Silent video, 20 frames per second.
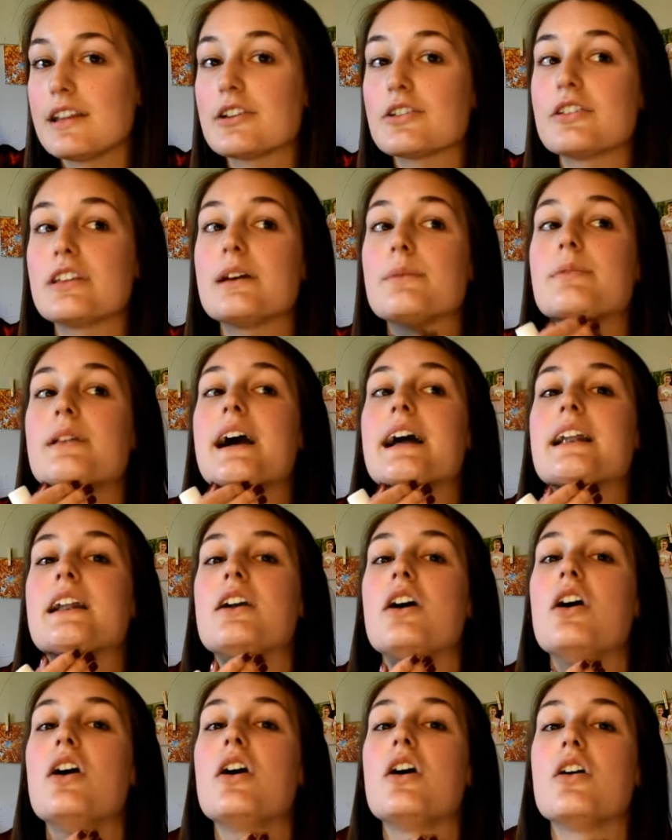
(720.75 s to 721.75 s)
literally applied
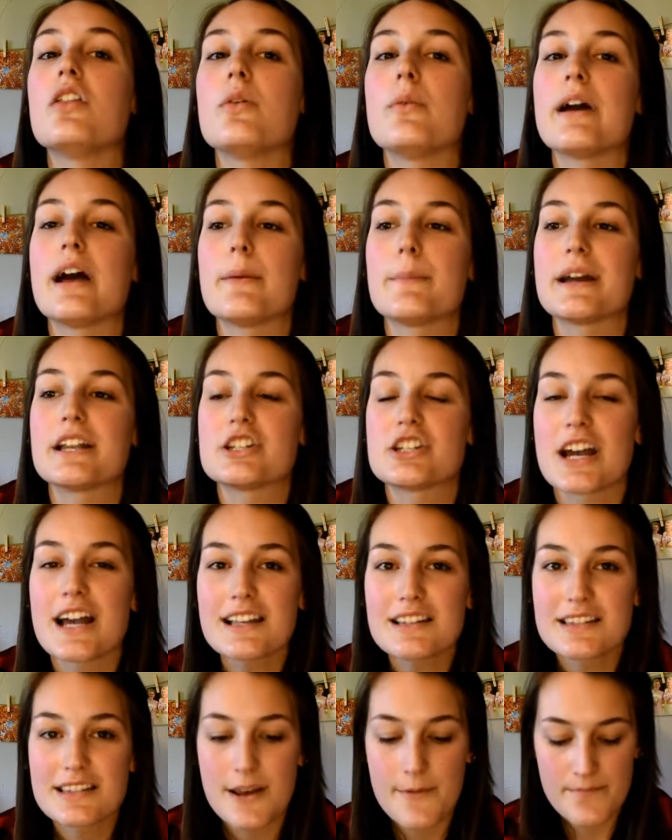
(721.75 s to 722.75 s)
it all the way up my
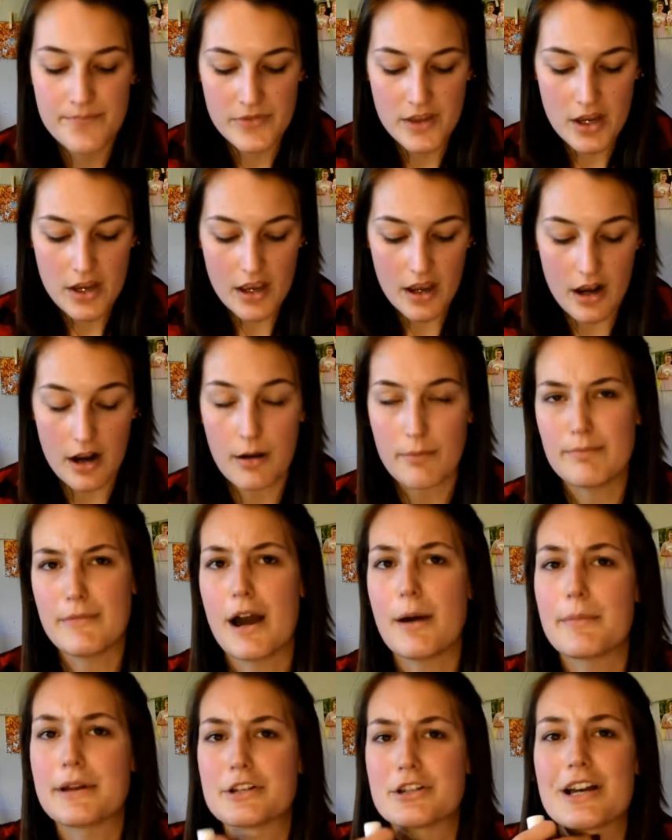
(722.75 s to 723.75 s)
chest.
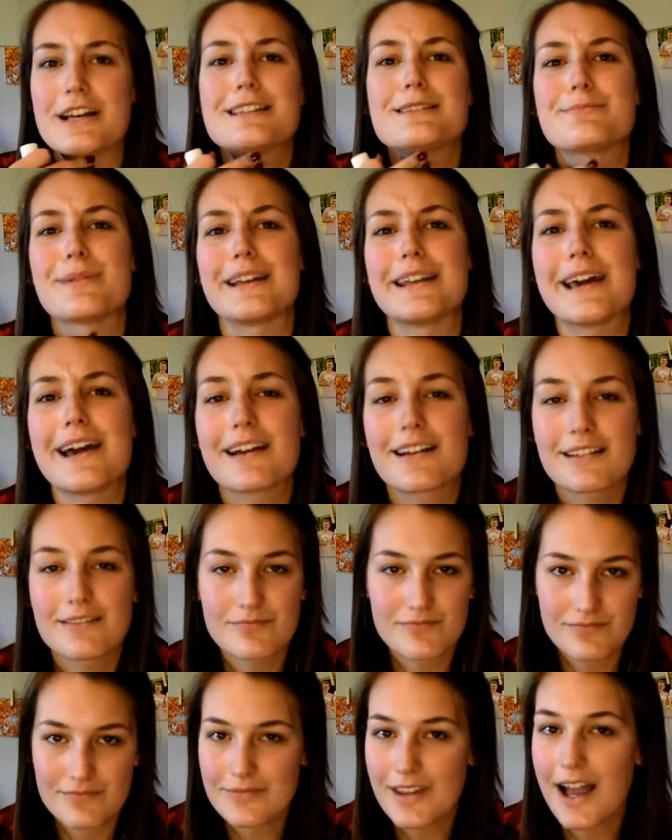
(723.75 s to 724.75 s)
Not my chest, my neck.
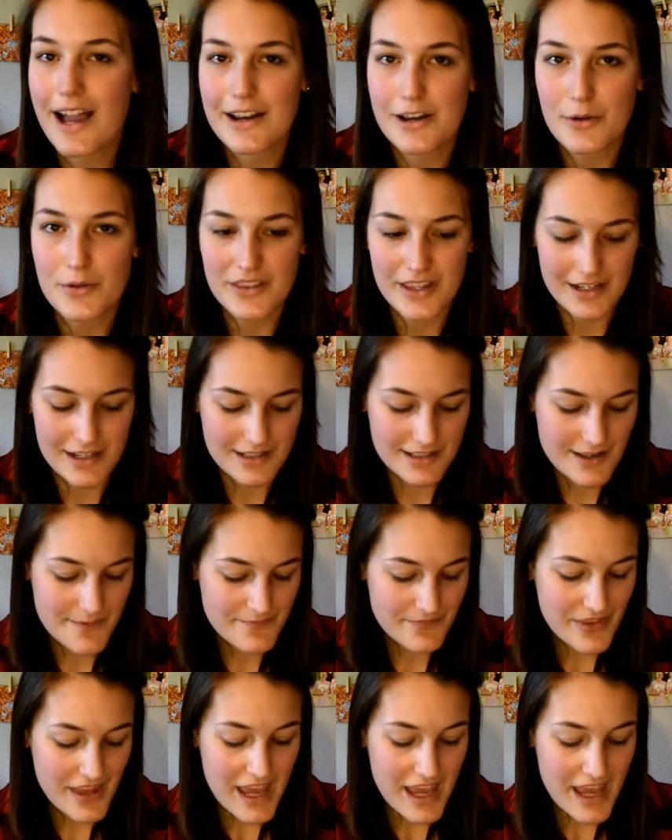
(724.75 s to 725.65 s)
I know what that is.